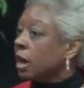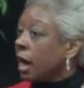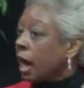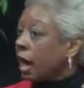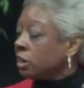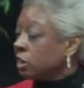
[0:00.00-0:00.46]

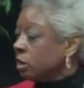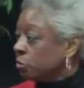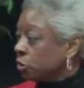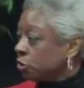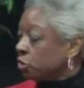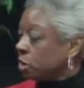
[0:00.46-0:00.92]
I keep
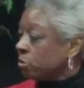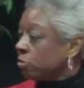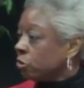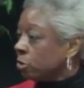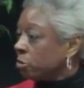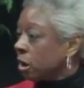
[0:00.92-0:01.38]
the show up
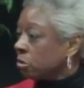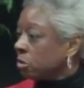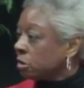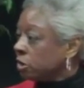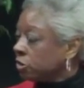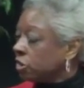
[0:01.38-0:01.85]
for
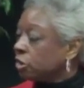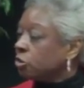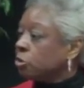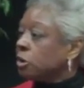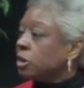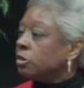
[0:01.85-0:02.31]
probably
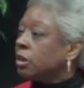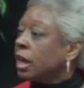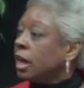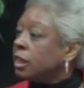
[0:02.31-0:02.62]
6 weeks.